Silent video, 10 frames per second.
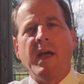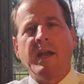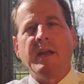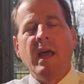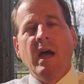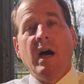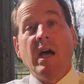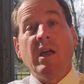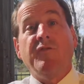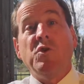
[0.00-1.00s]
And
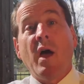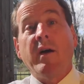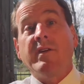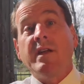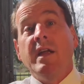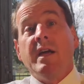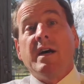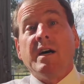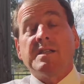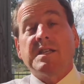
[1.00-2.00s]
if you haven't
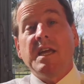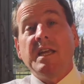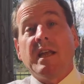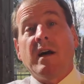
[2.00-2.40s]
seen